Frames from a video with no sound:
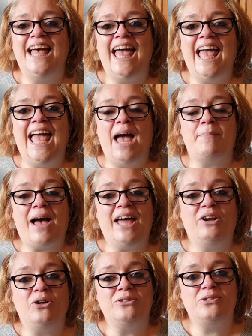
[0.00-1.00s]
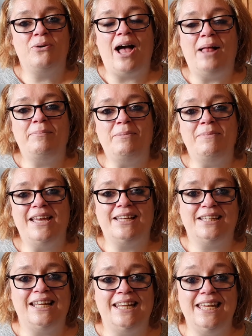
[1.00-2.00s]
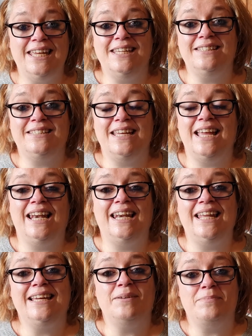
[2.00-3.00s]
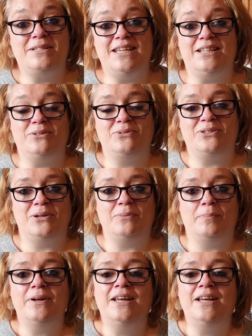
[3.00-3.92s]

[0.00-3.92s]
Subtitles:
And also I'll be making an easy leek and potato soup.